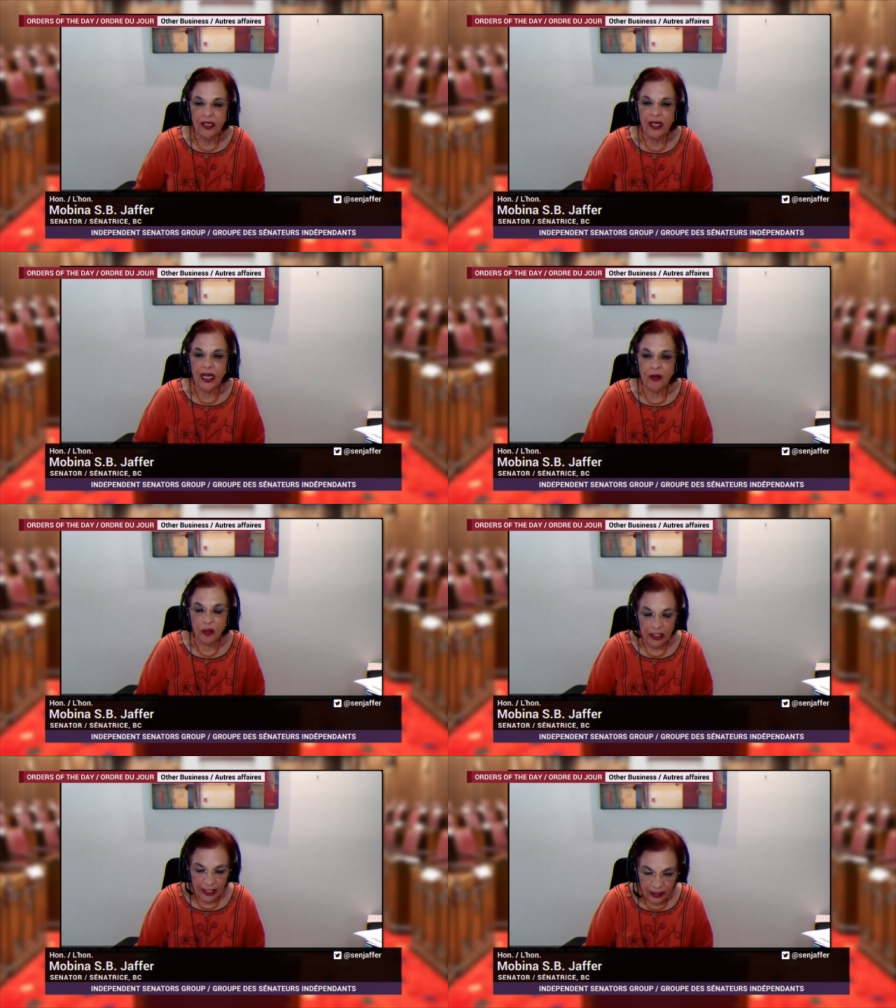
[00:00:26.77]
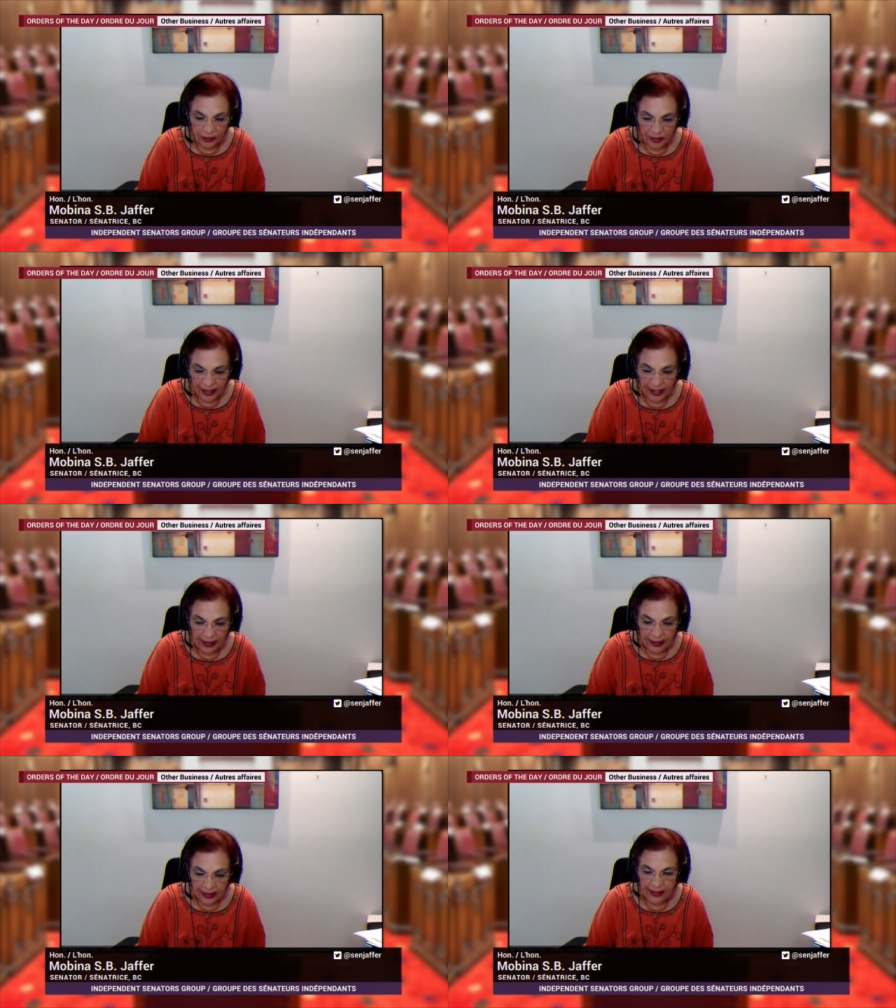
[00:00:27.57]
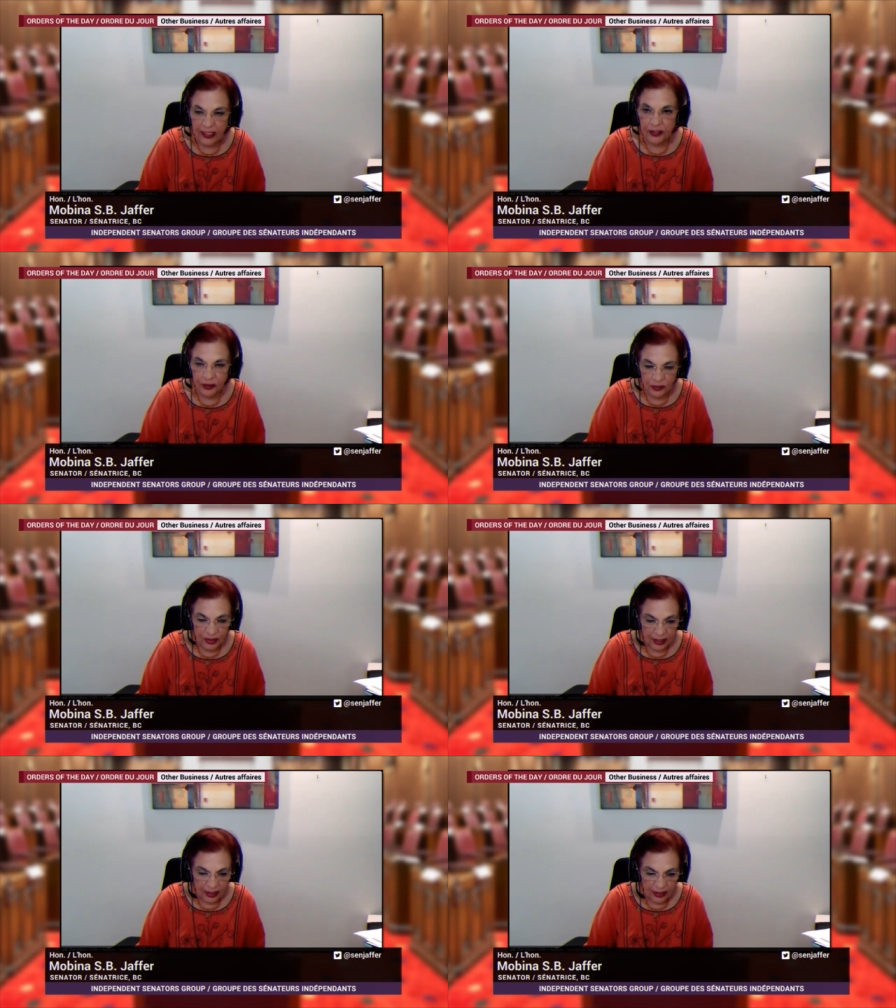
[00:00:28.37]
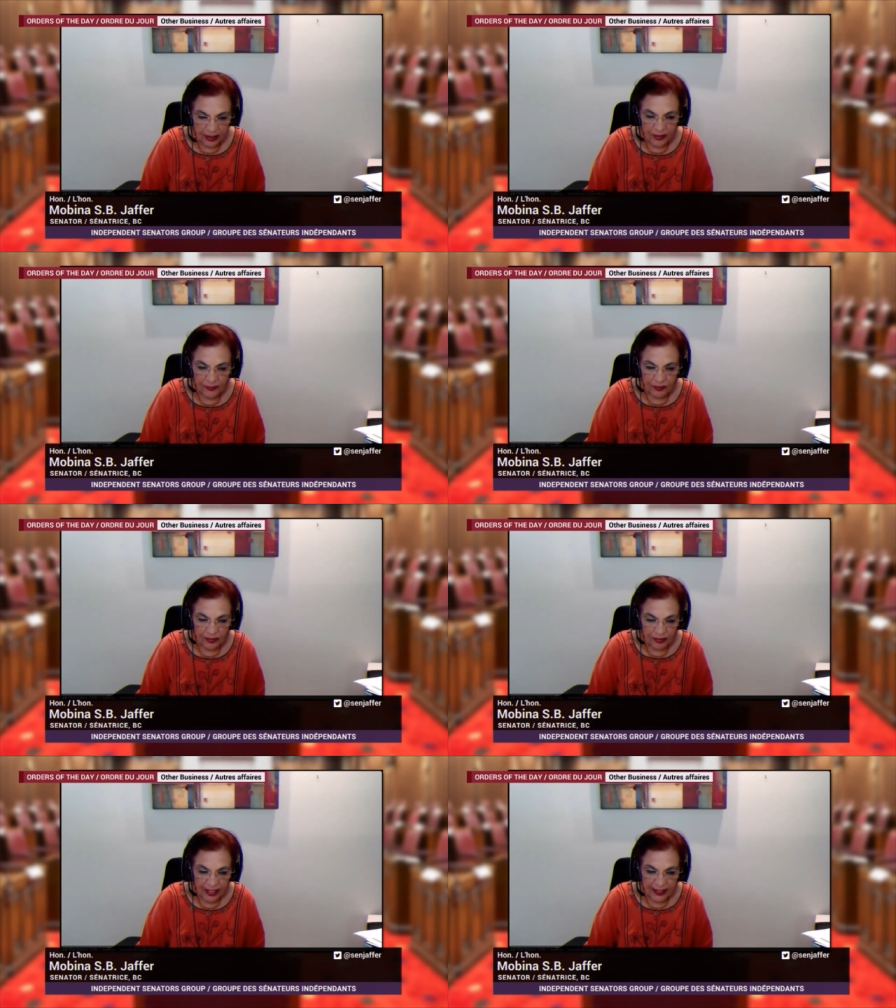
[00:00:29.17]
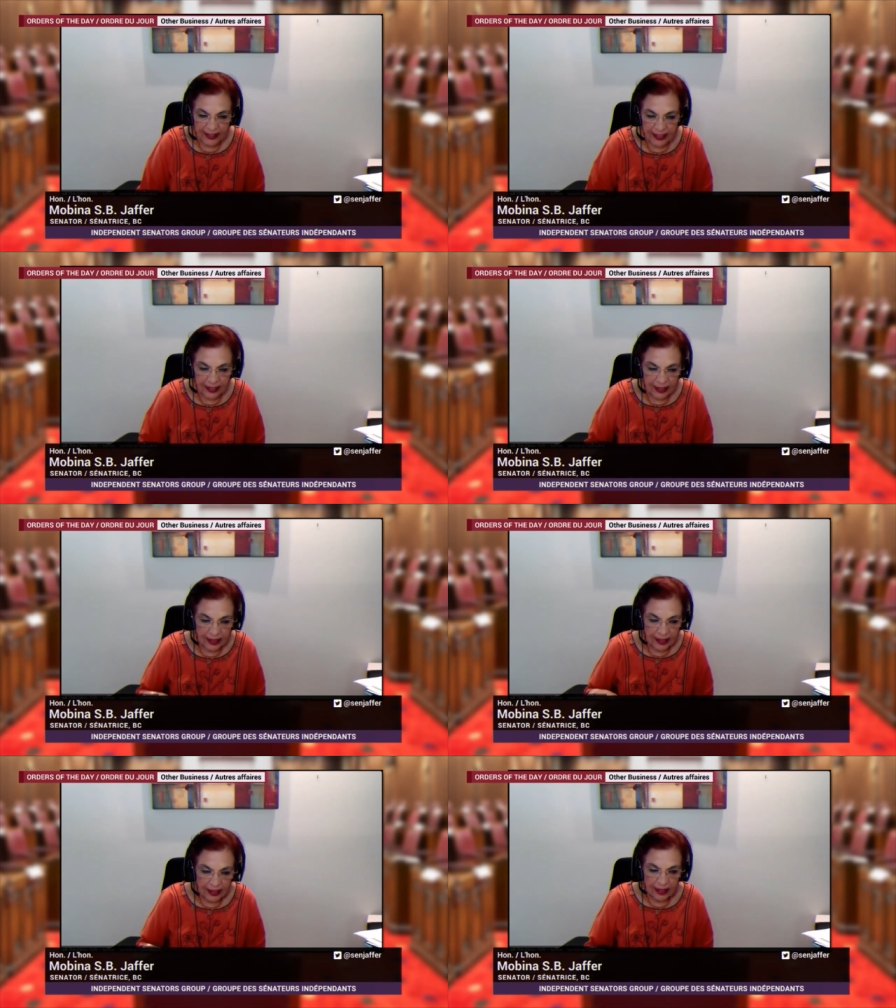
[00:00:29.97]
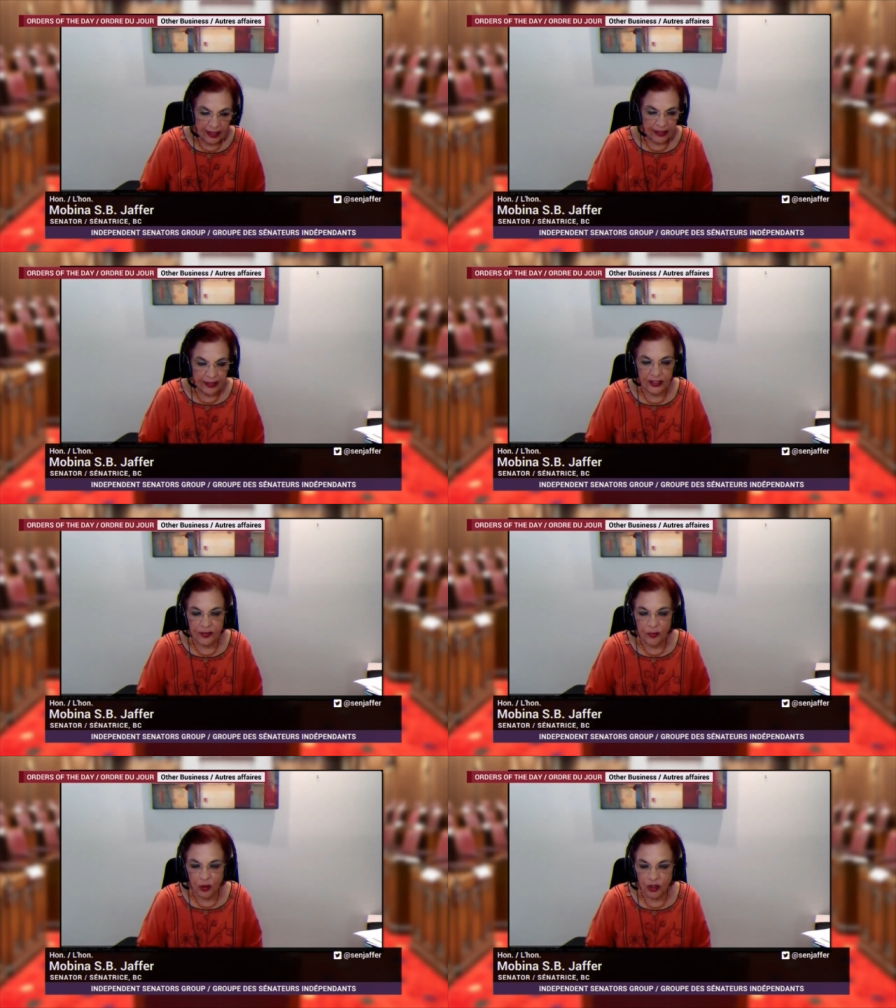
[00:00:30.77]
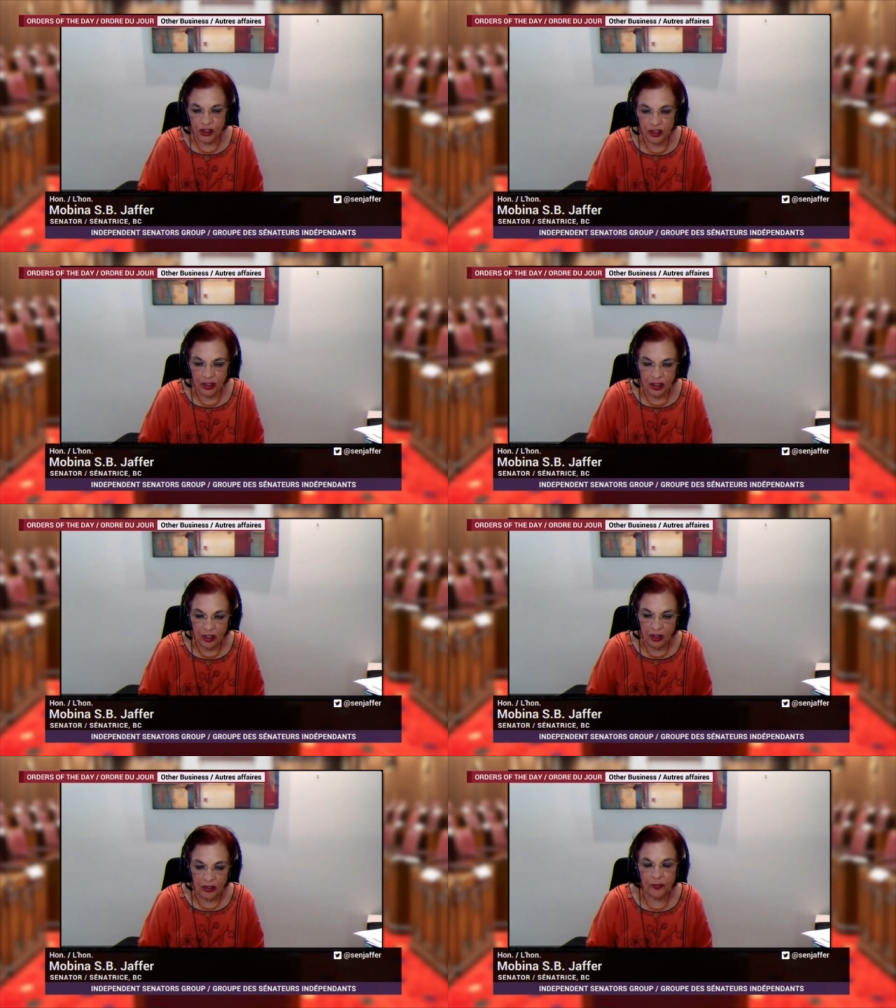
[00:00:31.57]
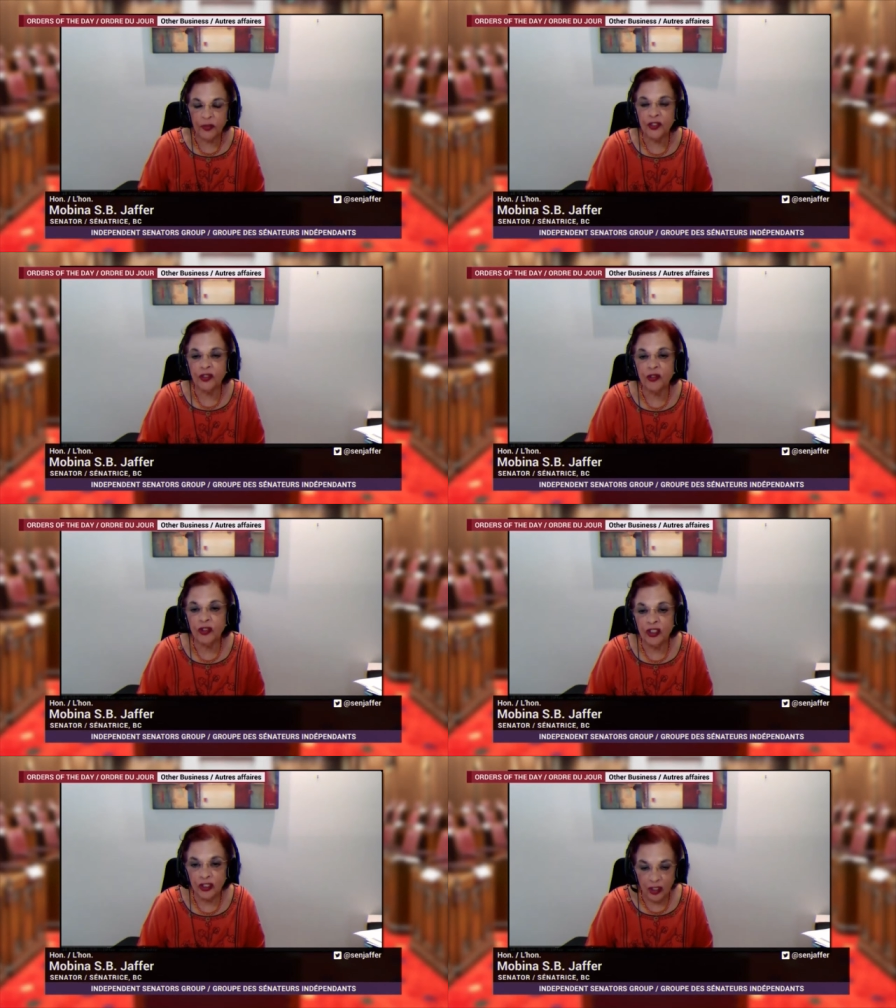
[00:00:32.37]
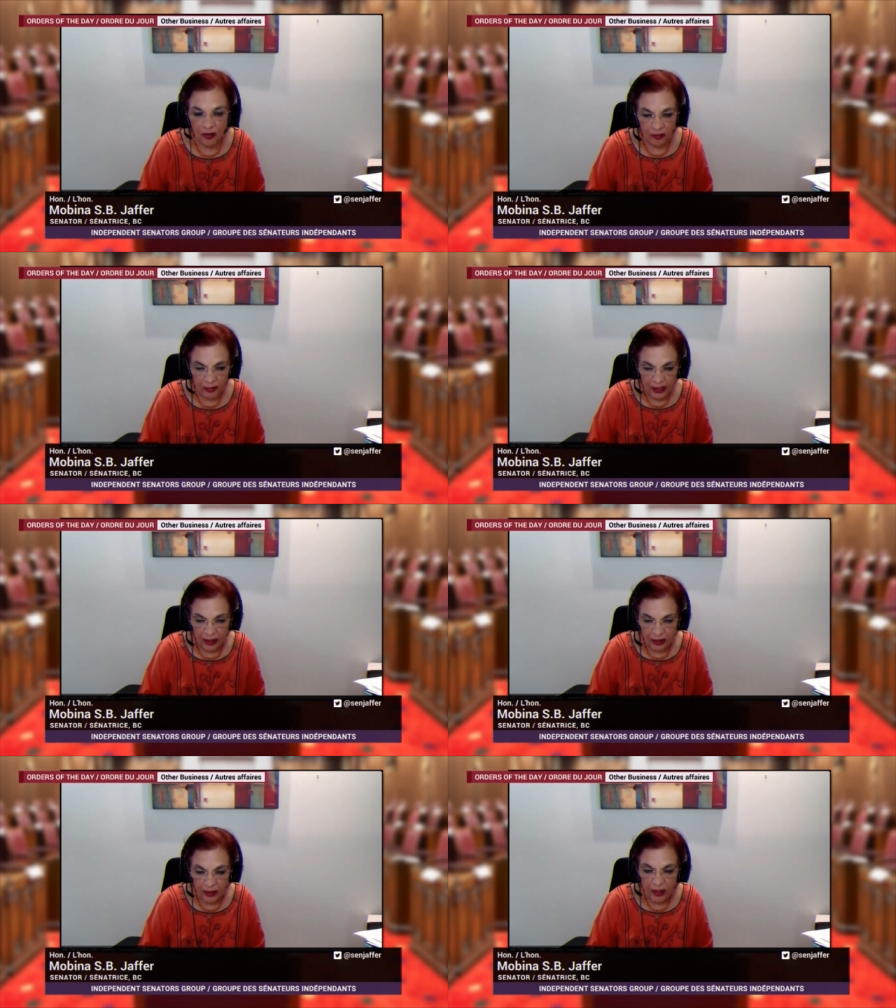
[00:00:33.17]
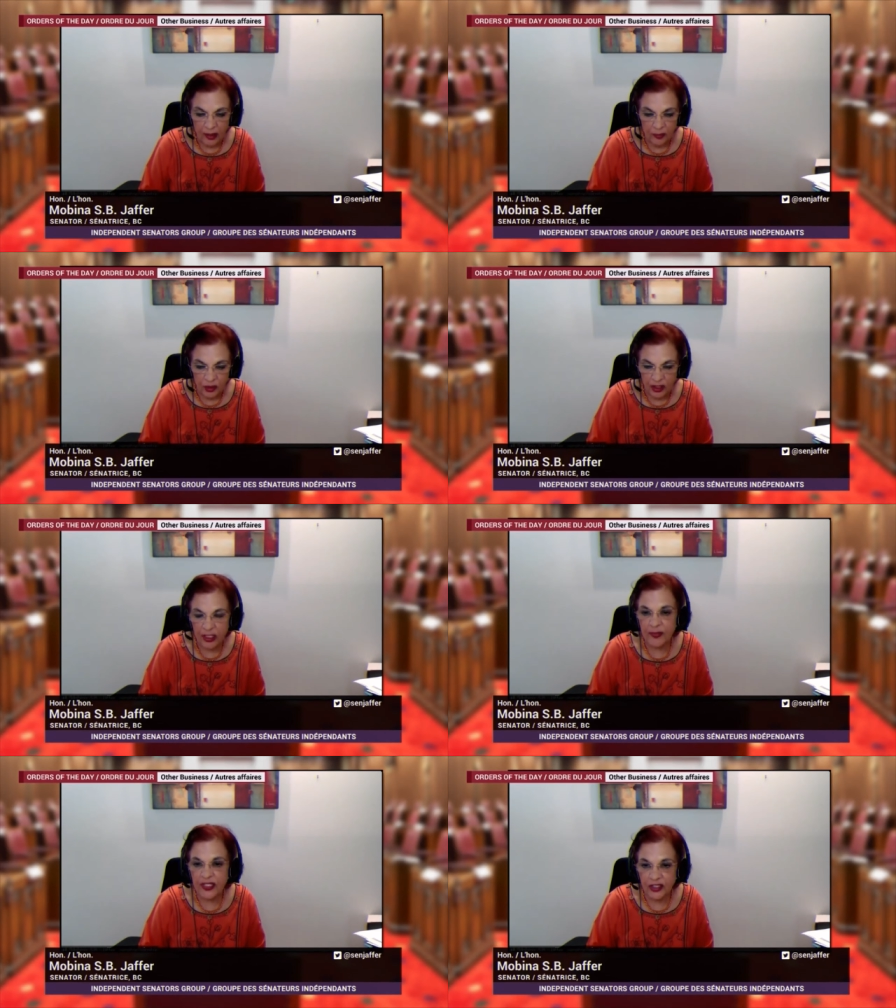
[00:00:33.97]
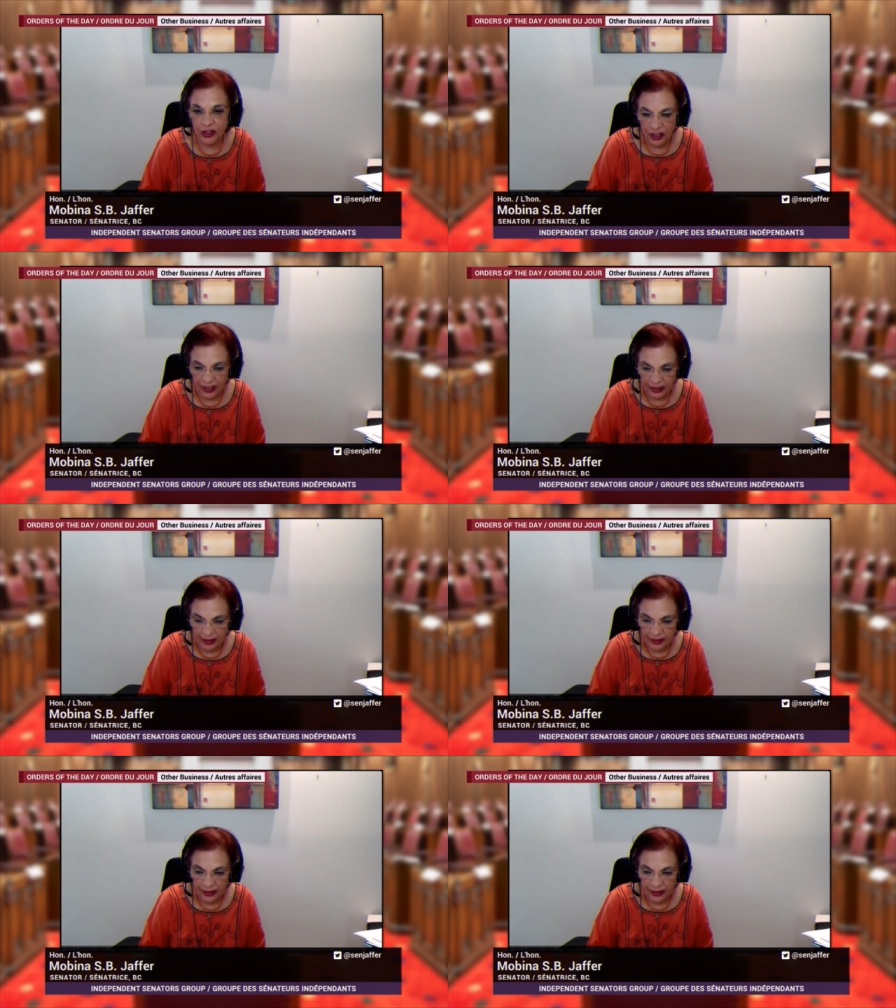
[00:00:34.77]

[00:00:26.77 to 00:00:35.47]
I would like to thank Senator Housakos for raising uh, this motion on the persecution of Uyghur Muslims in China.